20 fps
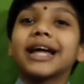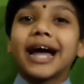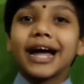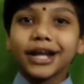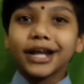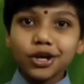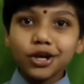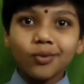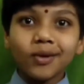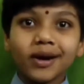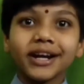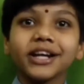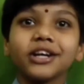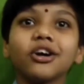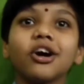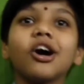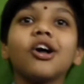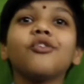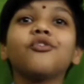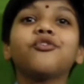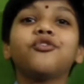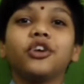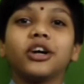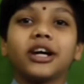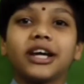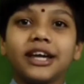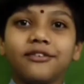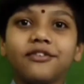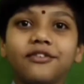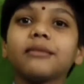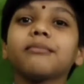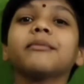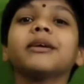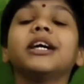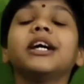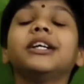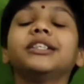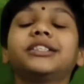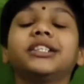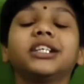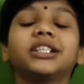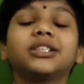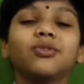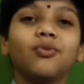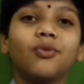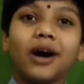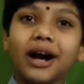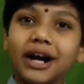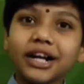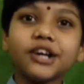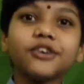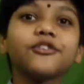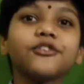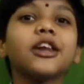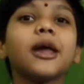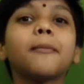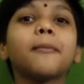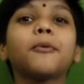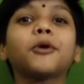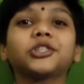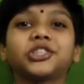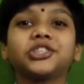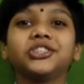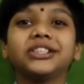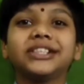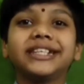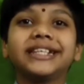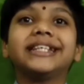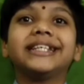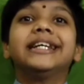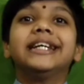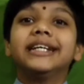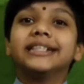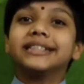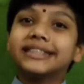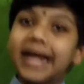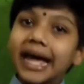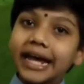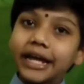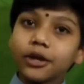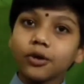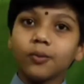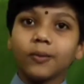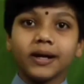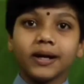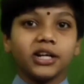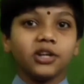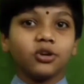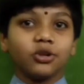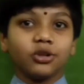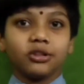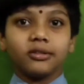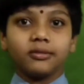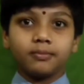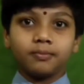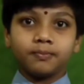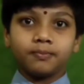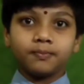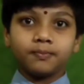Thank you one and all for giving me such a wonderful opportunity. Thank you one and all.